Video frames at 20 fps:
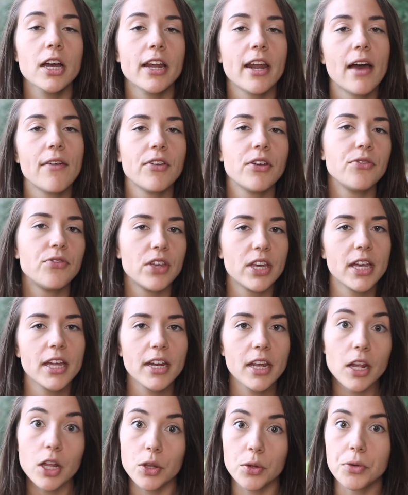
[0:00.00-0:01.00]
could have a vegan
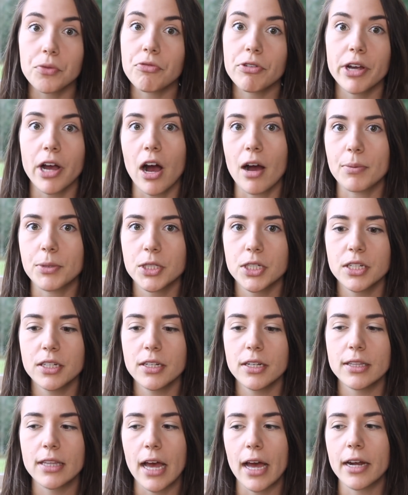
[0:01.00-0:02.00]
and gluten-free option
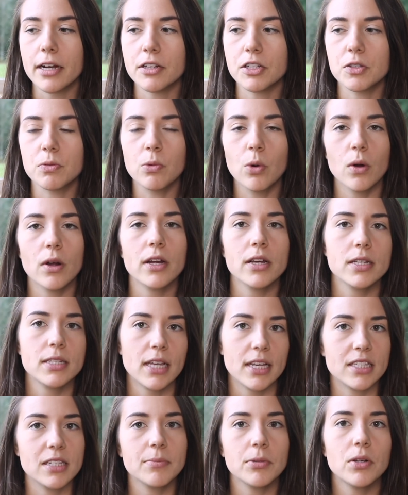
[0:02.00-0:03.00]
that is more
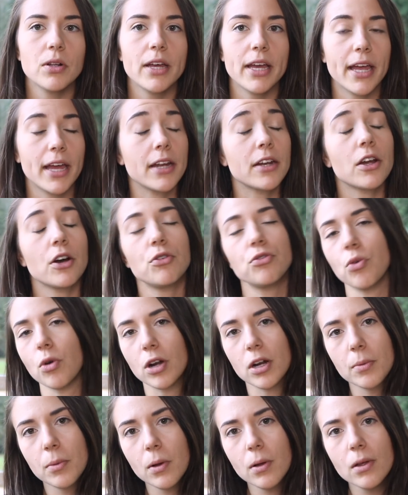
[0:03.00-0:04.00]
accessible and
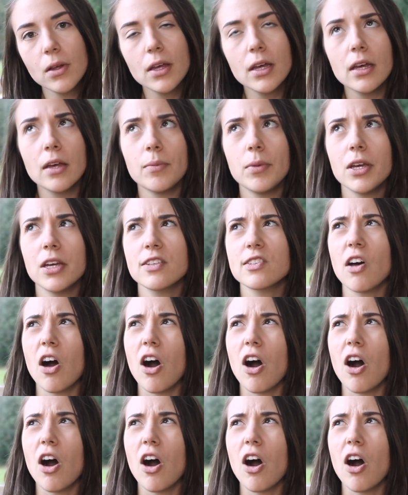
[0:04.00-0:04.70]
affordable because